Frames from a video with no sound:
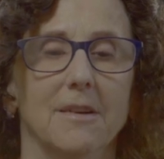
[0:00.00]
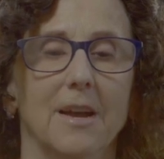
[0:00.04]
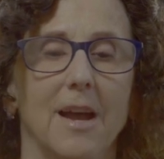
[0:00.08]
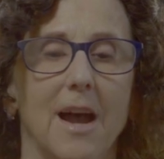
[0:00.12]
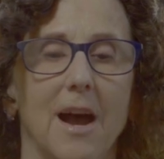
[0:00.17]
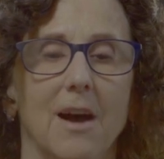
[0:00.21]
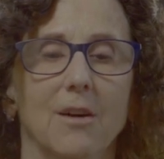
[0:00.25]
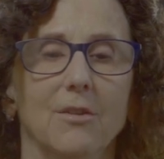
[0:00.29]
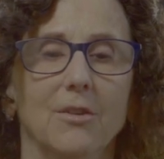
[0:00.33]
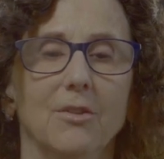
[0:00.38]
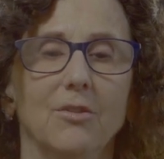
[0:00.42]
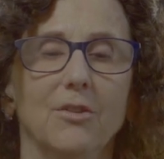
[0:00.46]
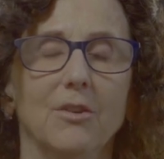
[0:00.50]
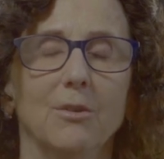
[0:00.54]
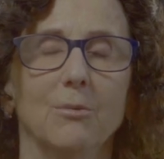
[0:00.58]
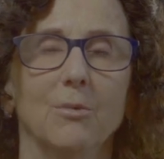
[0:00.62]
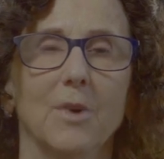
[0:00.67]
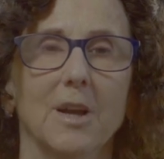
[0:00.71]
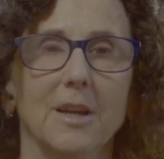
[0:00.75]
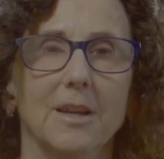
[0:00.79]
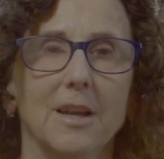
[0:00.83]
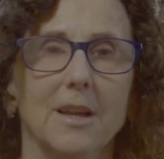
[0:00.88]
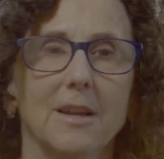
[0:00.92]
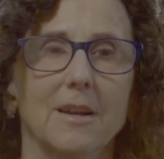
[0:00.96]
how does it
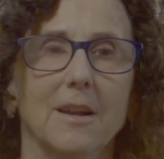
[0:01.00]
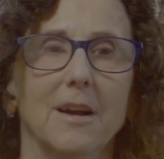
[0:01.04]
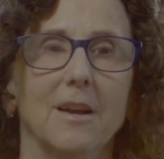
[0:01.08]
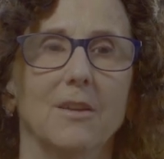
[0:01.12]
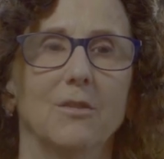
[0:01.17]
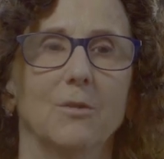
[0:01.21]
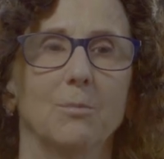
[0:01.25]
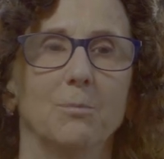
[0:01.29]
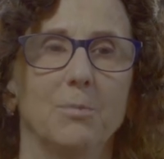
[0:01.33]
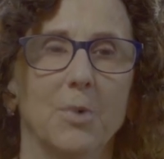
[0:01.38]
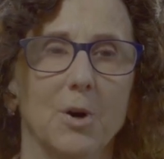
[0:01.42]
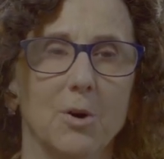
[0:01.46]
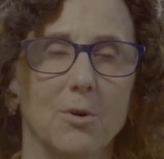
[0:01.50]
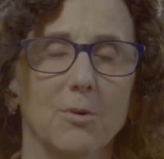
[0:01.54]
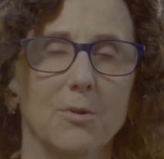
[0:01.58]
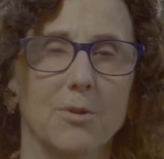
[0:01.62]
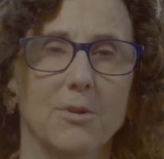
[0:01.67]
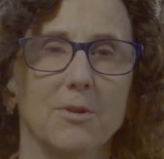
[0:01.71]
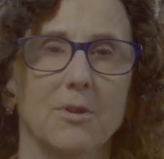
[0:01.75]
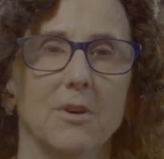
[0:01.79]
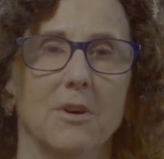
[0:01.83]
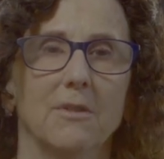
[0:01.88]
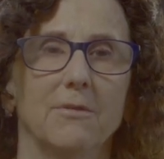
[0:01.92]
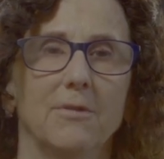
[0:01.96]
recognize
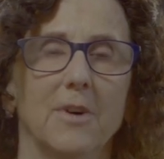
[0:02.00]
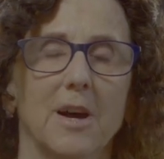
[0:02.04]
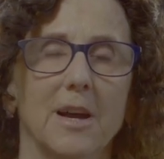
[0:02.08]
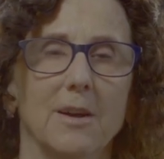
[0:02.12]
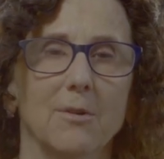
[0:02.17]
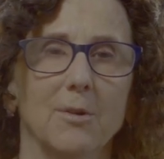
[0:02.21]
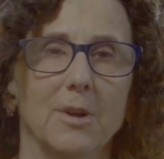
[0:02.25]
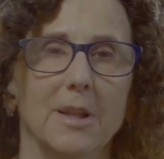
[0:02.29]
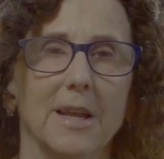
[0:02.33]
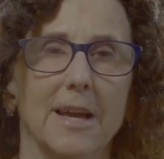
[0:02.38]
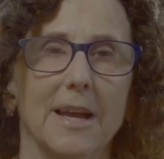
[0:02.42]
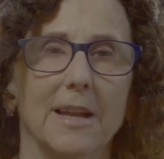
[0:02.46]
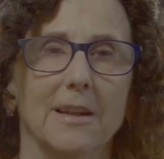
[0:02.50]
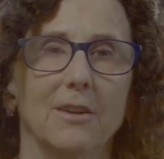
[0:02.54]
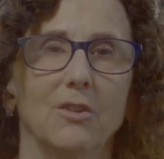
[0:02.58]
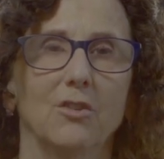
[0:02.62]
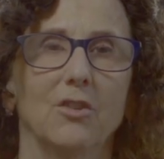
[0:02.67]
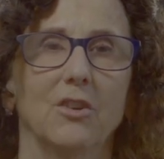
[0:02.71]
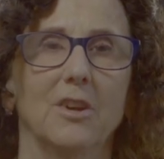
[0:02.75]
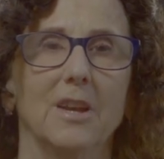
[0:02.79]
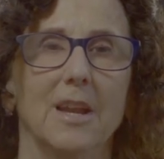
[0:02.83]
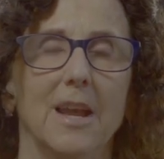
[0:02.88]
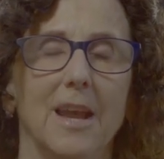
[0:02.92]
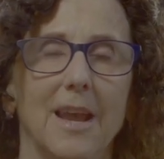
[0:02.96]
both a viral
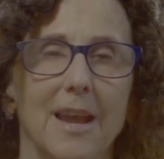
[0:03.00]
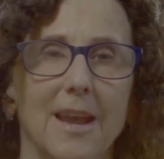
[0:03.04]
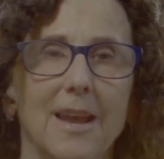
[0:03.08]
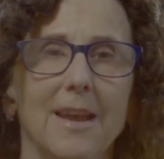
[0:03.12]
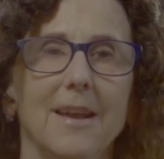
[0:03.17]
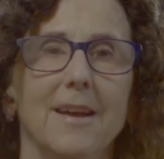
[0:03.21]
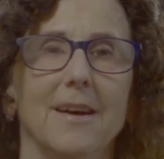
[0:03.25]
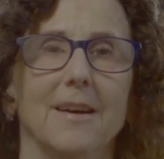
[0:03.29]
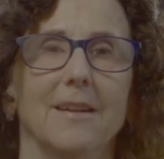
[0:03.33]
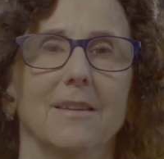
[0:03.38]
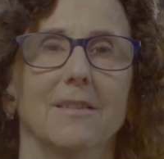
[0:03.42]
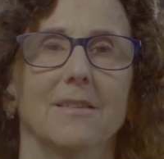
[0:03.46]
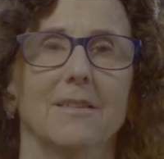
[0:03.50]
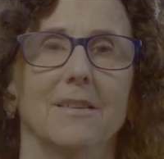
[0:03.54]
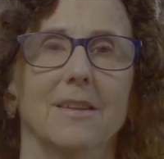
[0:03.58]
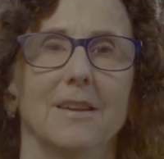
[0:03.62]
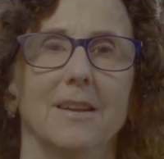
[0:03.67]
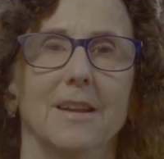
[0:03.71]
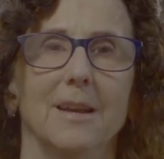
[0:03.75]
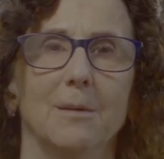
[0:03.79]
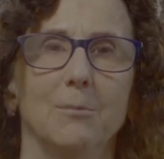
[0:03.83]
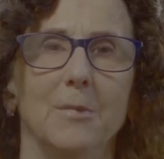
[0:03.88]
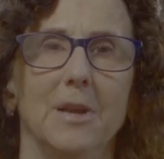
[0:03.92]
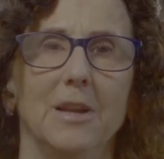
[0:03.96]
antigen and
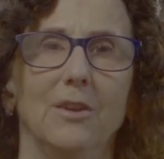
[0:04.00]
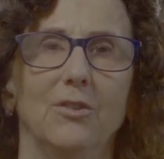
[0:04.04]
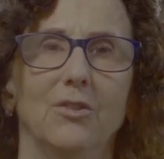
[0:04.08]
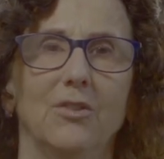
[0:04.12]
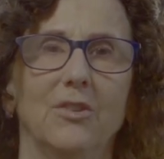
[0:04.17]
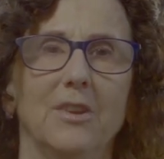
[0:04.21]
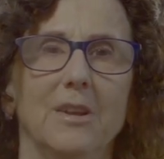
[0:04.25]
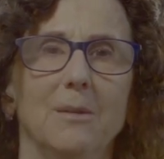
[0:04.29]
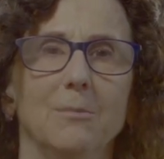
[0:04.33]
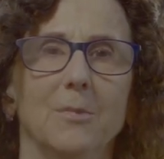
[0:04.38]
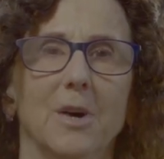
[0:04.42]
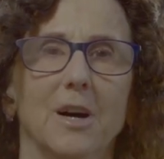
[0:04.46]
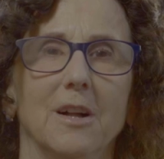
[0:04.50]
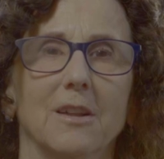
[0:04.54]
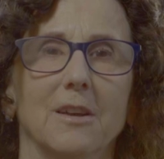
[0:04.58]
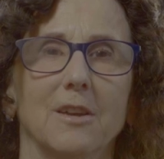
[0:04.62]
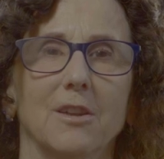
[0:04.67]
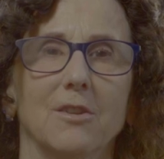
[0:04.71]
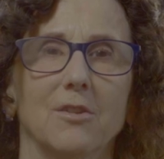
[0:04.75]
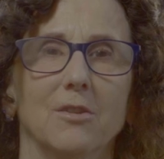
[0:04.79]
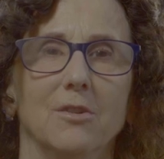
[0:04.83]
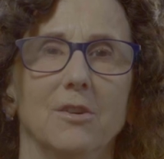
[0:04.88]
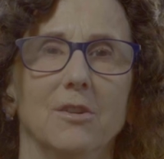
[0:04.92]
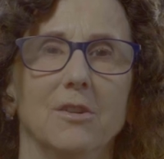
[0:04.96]
an MHC
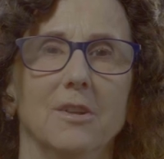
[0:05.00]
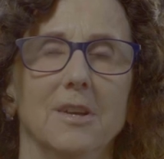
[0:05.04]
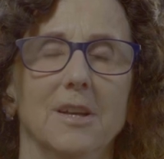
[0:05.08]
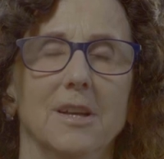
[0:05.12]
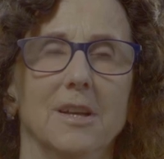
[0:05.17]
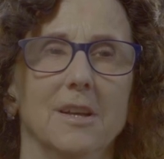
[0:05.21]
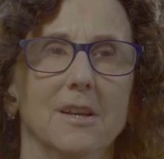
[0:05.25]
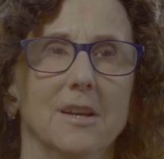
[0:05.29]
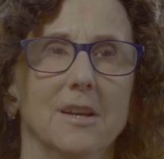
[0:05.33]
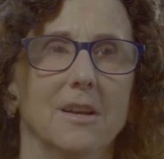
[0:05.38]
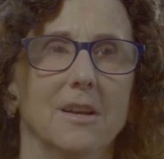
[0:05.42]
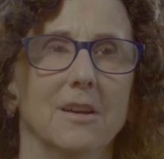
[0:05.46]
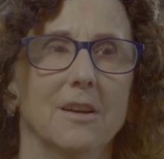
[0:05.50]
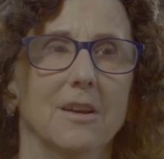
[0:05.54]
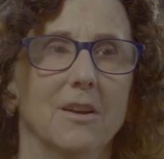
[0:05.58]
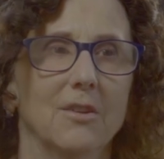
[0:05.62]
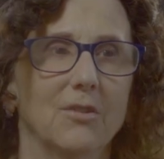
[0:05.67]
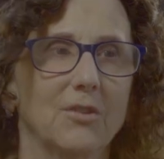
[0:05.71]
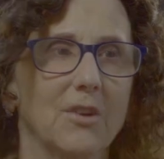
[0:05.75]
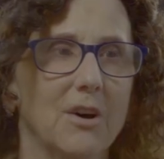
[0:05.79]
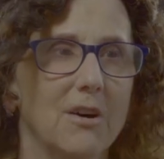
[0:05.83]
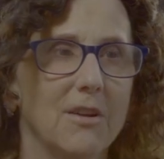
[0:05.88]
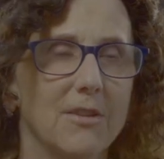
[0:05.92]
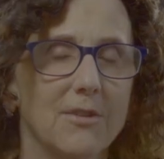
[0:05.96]
molecule
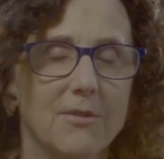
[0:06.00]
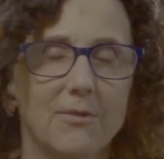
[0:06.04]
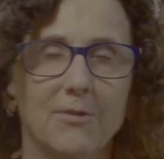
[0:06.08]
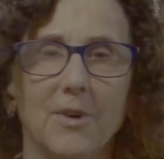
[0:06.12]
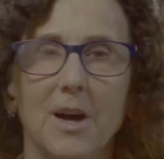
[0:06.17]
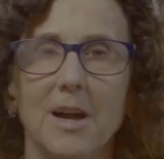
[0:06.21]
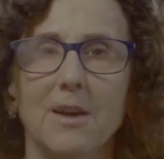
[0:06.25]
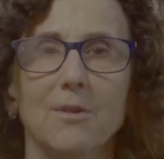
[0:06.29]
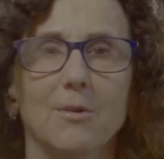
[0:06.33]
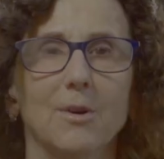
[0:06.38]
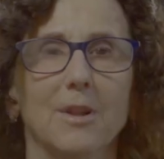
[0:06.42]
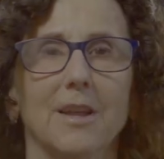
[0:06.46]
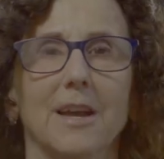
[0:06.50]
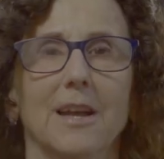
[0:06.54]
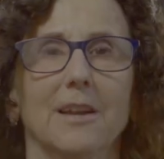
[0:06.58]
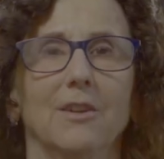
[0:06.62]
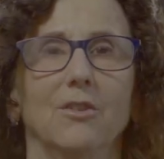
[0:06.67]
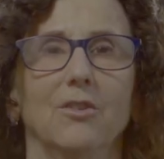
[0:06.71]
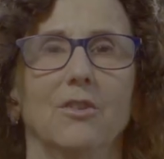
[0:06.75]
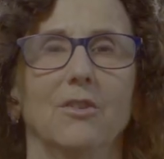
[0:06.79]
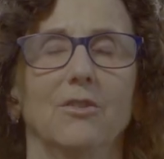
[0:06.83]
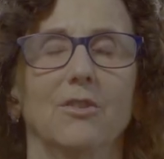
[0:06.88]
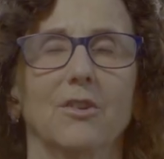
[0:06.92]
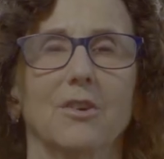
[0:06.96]
because all the viral
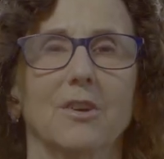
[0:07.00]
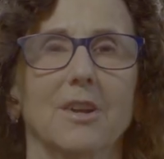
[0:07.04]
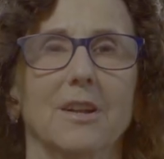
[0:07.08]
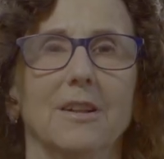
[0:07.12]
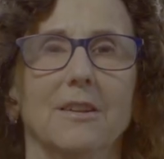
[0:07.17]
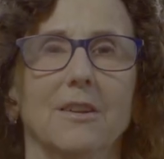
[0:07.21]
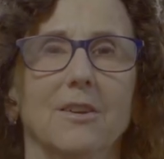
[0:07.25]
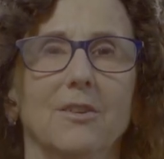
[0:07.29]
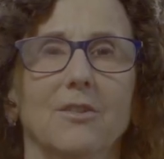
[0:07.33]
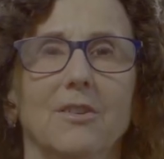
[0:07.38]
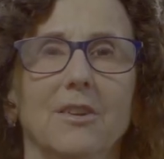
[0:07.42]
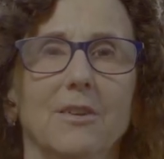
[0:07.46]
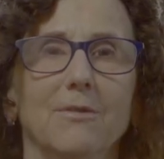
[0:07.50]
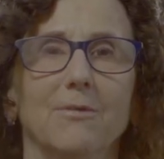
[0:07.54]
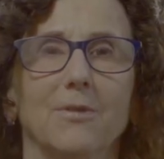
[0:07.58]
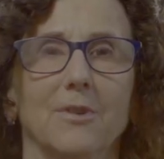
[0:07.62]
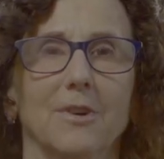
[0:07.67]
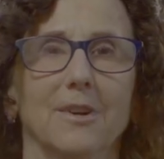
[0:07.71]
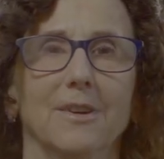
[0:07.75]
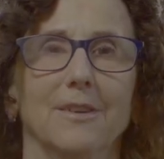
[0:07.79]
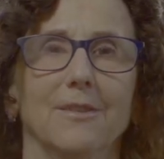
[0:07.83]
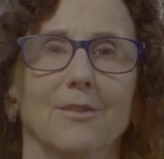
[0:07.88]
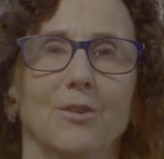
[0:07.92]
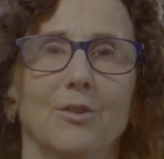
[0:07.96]
antigens are going to look
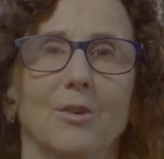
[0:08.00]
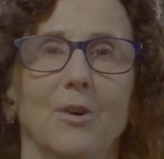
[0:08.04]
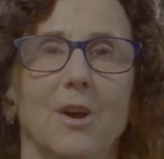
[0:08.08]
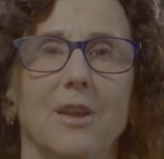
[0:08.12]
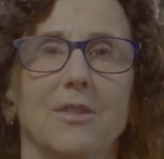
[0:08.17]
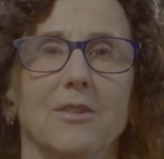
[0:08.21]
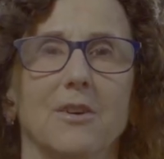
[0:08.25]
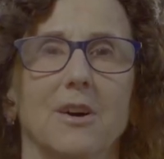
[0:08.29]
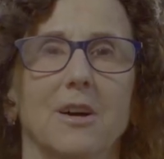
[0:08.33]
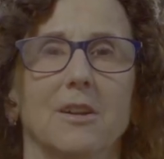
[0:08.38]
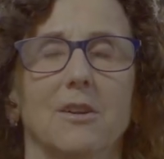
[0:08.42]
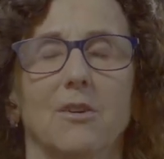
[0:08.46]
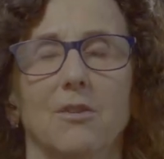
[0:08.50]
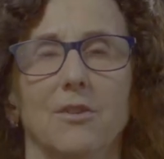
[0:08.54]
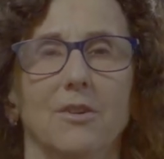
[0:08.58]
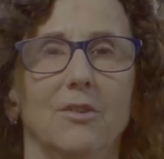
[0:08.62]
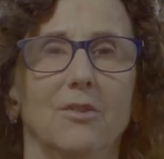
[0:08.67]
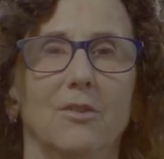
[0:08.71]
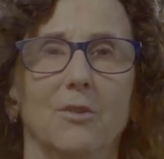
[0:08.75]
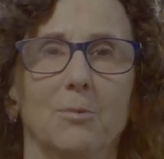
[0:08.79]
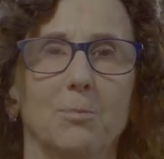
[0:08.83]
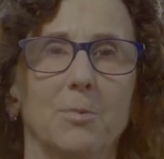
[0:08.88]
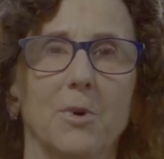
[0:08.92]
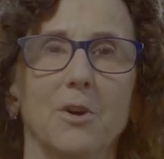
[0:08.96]
different. So I thought, oh,
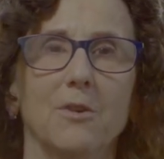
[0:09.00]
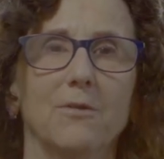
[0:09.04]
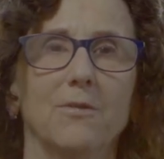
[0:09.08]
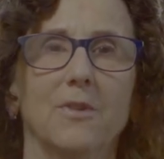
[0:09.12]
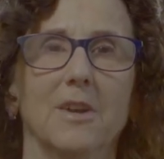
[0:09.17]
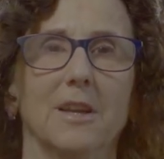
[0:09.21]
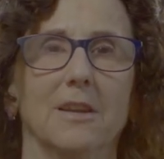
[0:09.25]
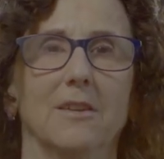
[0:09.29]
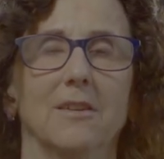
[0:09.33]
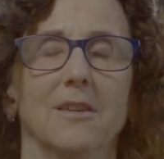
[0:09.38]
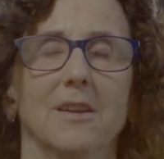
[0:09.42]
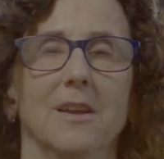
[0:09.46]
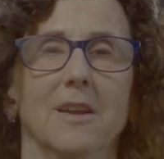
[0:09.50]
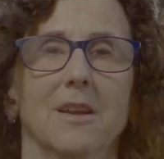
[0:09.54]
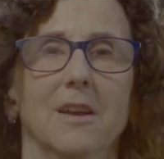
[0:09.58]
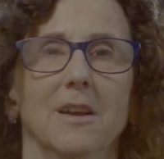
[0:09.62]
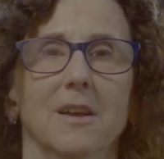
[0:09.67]
this is perfect.